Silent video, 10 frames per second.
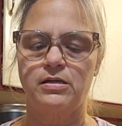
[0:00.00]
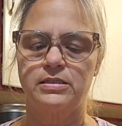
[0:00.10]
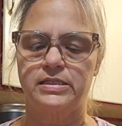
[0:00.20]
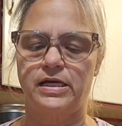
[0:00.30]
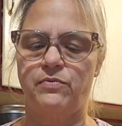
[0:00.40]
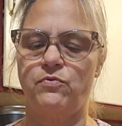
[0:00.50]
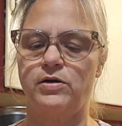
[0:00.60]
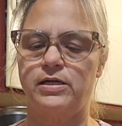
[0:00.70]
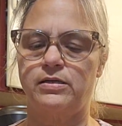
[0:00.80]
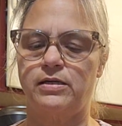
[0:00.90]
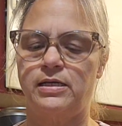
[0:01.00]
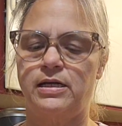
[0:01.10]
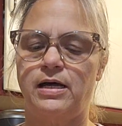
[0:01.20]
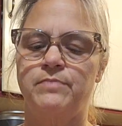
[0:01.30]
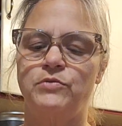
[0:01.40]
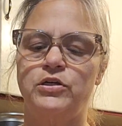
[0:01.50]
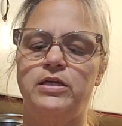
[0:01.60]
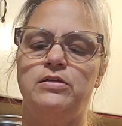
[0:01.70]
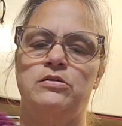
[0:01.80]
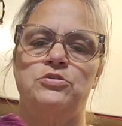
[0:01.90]
see, I want, and I'm
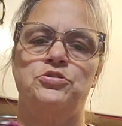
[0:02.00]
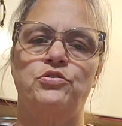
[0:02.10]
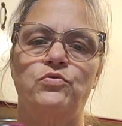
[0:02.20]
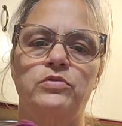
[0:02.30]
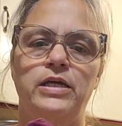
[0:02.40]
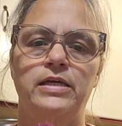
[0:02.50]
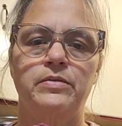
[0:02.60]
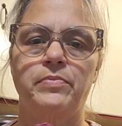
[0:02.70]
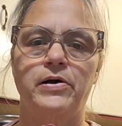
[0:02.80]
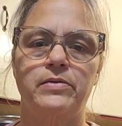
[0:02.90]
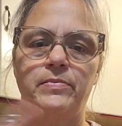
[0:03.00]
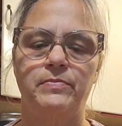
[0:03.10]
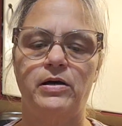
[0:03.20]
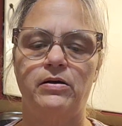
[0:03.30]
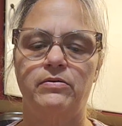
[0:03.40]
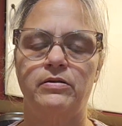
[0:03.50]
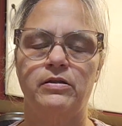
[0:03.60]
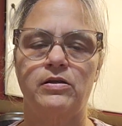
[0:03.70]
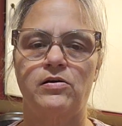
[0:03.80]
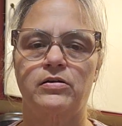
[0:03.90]
looking solely at the bottom. I'm
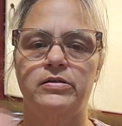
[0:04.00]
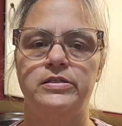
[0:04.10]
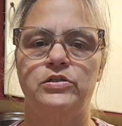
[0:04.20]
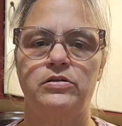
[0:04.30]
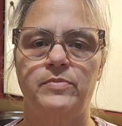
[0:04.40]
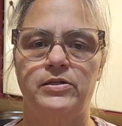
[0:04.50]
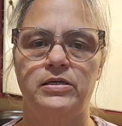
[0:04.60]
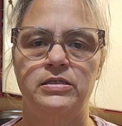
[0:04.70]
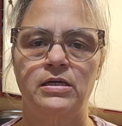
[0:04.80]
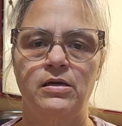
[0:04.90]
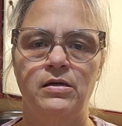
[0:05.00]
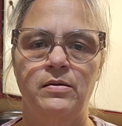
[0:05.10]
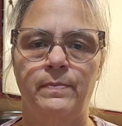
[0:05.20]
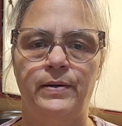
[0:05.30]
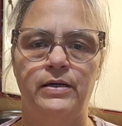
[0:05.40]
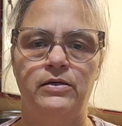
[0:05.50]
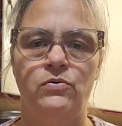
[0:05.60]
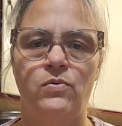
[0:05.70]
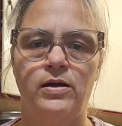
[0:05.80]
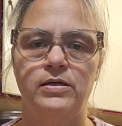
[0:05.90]
not concerned about this, but you
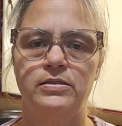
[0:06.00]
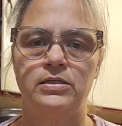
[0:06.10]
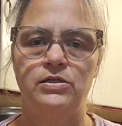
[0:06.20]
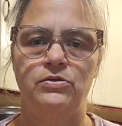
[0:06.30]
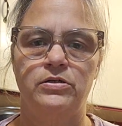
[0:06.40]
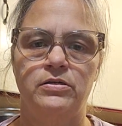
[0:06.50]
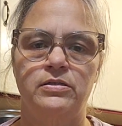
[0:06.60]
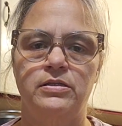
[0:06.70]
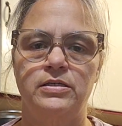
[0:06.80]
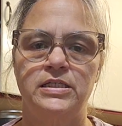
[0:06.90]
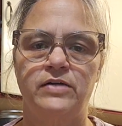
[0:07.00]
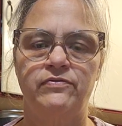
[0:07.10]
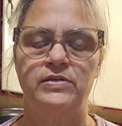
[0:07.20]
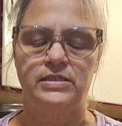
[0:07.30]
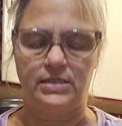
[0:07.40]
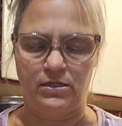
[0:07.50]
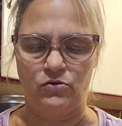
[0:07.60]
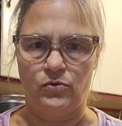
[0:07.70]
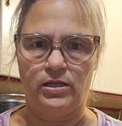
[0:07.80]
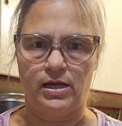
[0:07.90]
want it to the stuffness that you
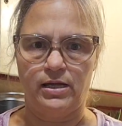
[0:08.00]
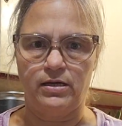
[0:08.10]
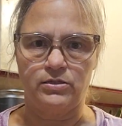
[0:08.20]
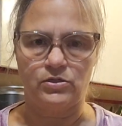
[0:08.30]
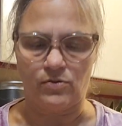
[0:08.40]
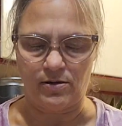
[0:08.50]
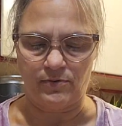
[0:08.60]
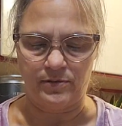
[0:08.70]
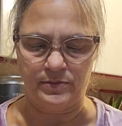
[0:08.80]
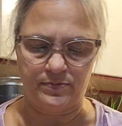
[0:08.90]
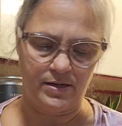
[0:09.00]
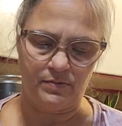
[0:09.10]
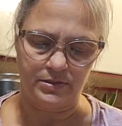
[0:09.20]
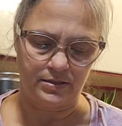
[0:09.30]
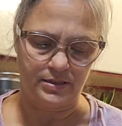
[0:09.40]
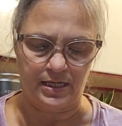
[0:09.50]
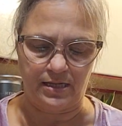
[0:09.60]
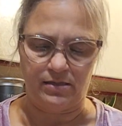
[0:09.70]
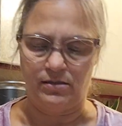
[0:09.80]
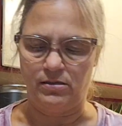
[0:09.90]
would like. So I want them to be able to
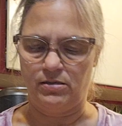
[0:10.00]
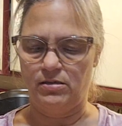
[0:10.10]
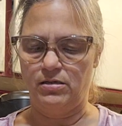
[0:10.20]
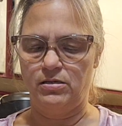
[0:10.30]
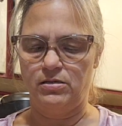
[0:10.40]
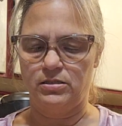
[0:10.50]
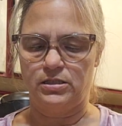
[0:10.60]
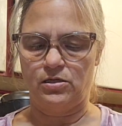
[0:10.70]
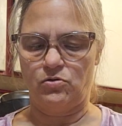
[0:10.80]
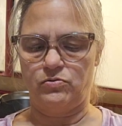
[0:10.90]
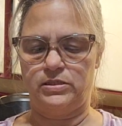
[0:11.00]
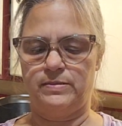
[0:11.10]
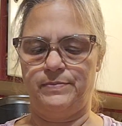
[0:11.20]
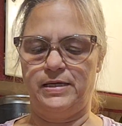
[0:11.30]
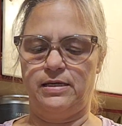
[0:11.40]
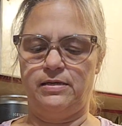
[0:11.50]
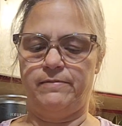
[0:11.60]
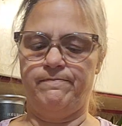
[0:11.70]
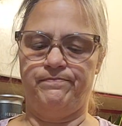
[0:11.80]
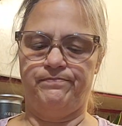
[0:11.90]
stand. So to me,